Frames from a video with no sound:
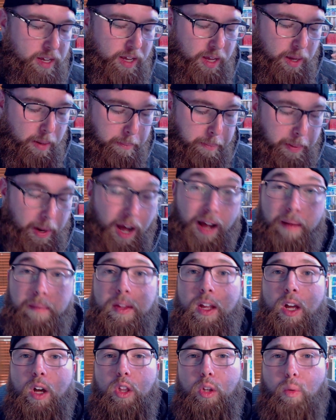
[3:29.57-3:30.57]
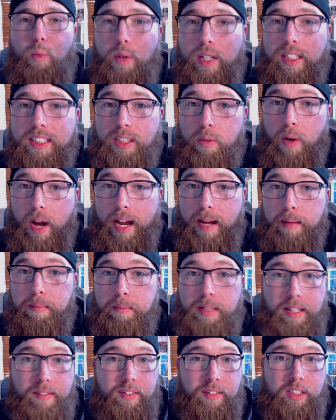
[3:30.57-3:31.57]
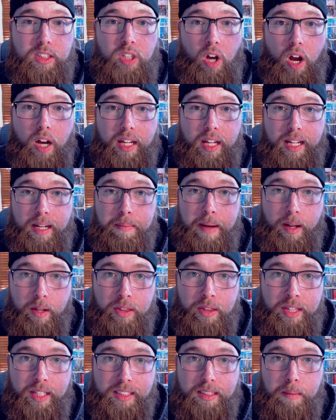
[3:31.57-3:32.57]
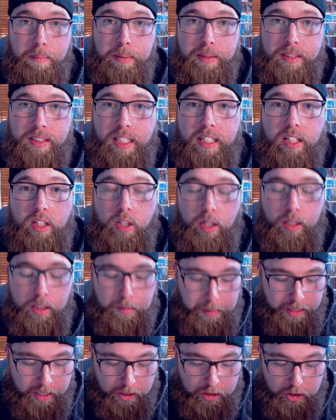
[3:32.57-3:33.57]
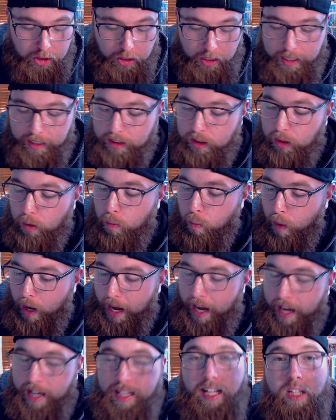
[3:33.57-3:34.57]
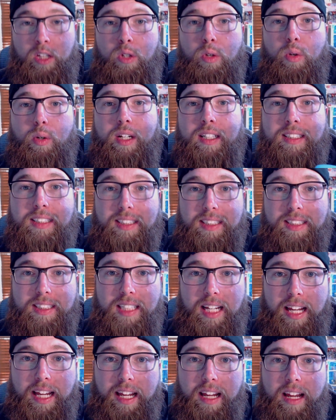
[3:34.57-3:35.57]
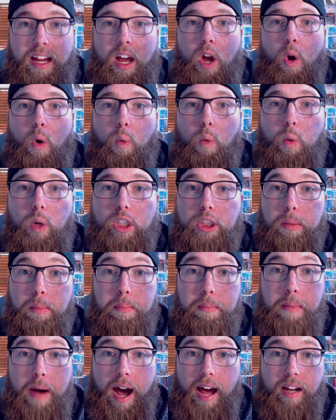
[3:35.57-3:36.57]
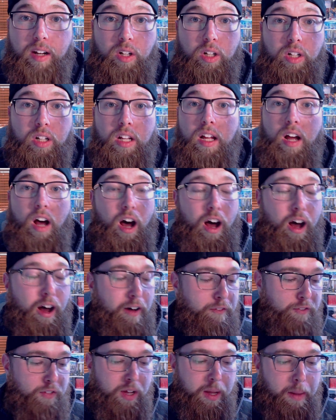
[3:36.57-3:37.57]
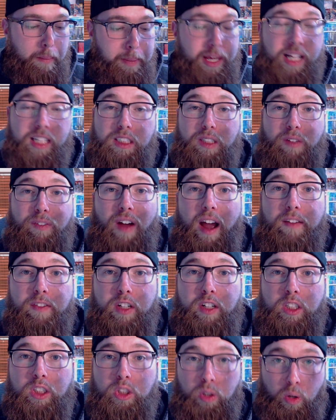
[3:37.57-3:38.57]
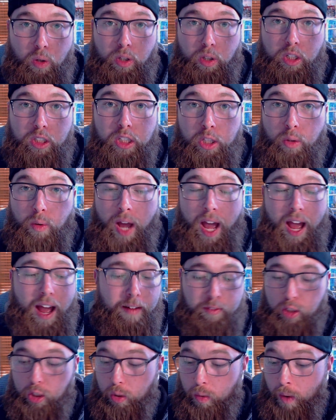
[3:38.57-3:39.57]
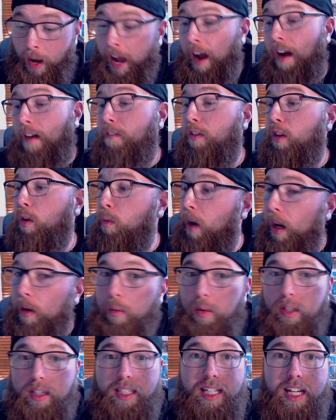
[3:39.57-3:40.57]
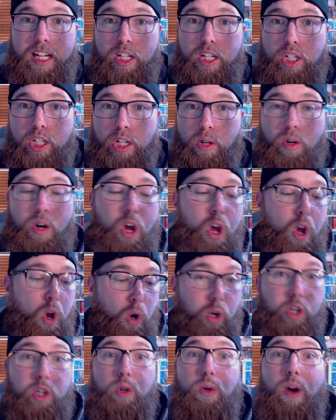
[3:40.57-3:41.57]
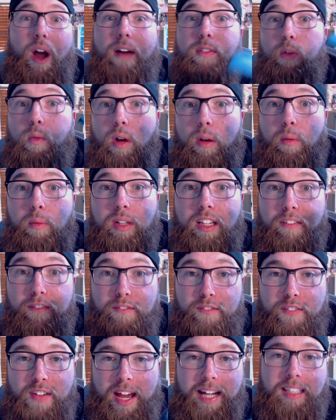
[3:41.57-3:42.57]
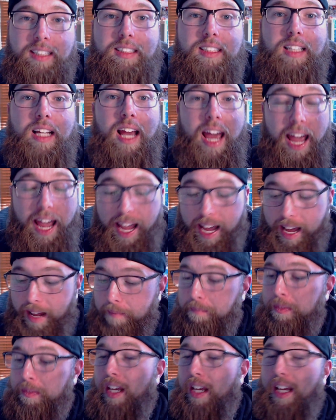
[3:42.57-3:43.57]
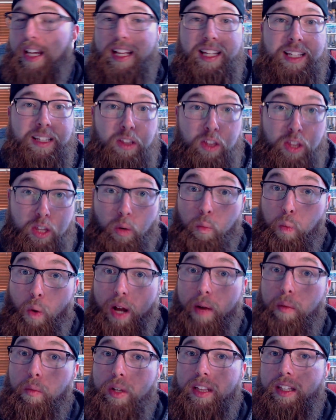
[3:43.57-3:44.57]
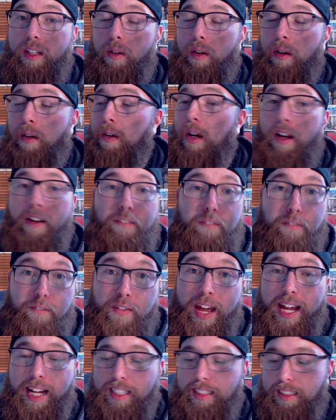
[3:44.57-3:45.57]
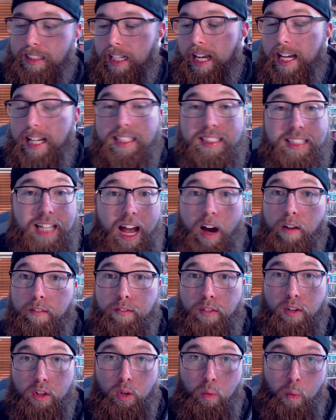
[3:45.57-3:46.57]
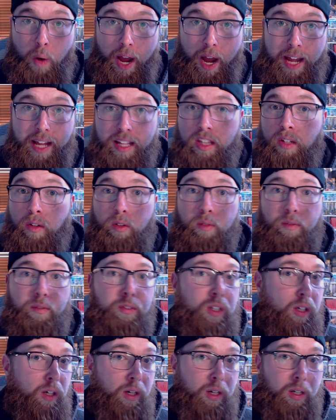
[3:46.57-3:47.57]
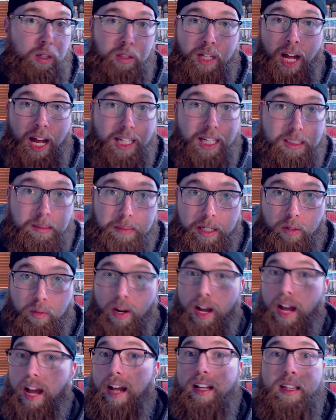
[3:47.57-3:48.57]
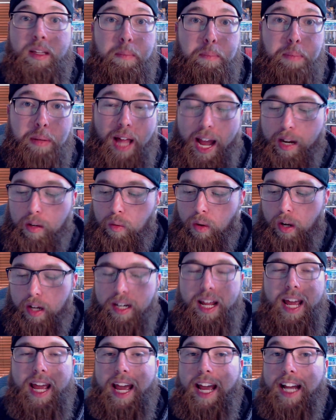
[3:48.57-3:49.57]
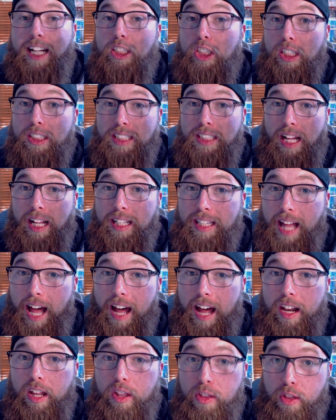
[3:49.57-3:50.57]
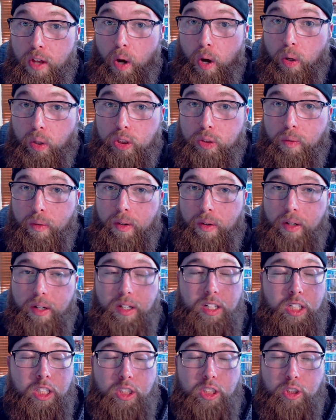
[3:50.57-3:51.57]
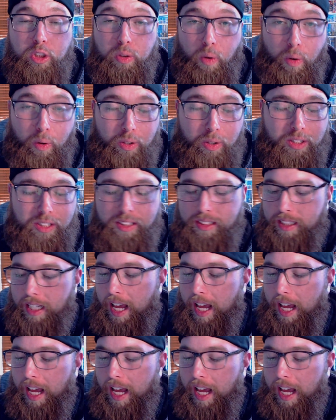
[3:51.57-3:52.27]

But the reason why I'm even talking about this in particular is because there is a way that you can see which model of PS5 controller you have. Do you have the one with the issue, or do you have the one with the fix? And the one with the fix is out for the white, the Cosmic Red, the black one. It's just a lot of those controllers